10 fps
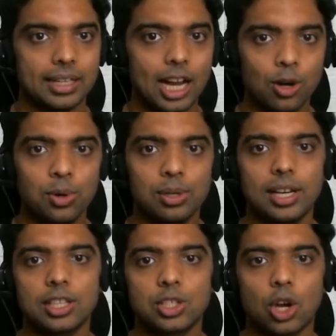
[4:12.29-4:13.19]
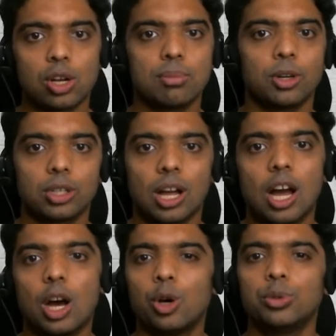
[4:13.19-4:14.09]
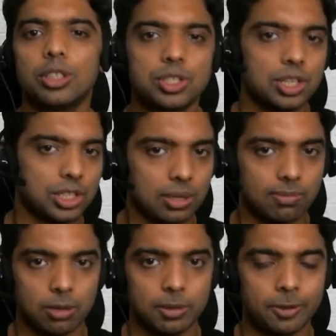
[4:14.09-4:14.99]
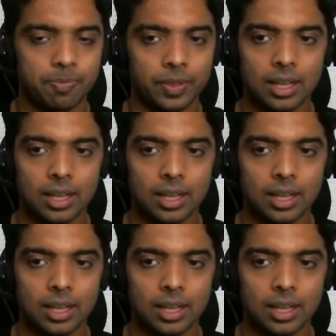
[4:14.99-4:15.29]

Now let's talk about how this session will be.